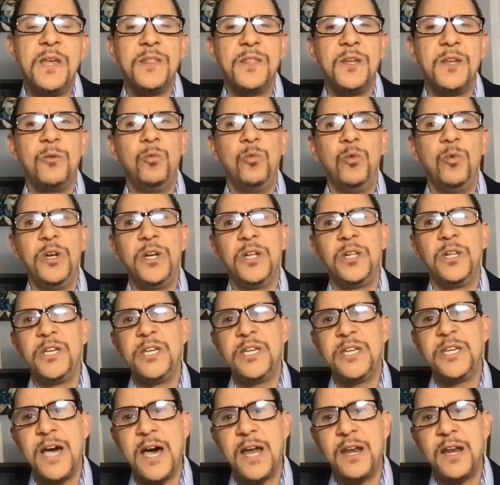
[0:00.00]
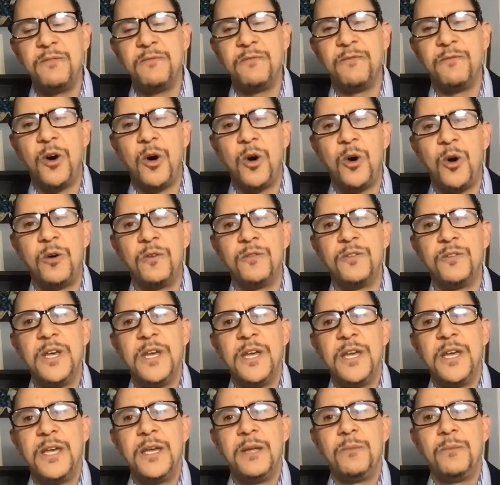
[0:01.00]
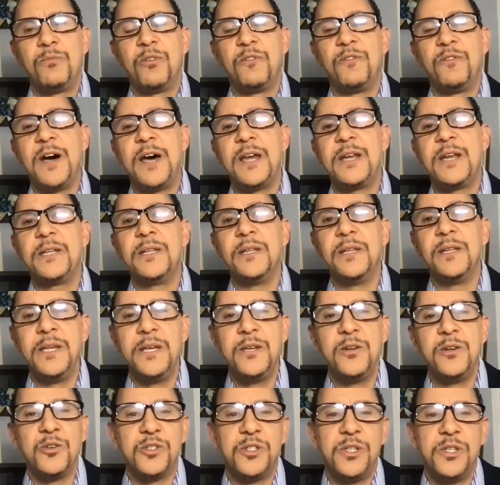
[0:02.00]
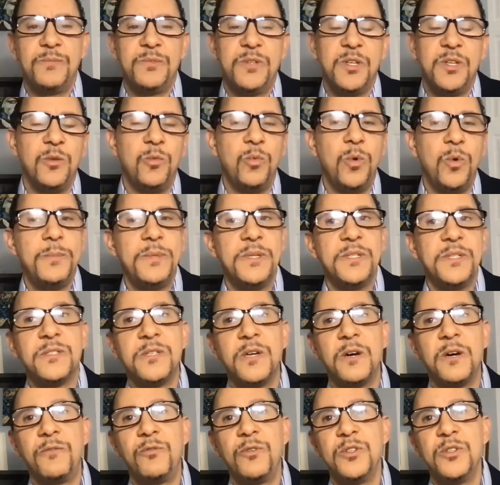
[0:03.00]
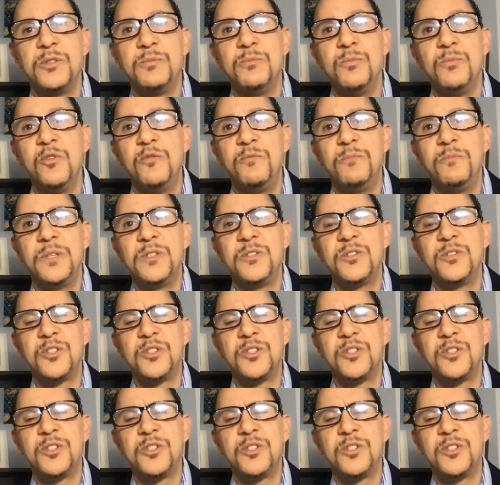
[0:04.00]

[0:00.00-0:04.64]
that really got involved and provided leadership to the women's suffrage movement.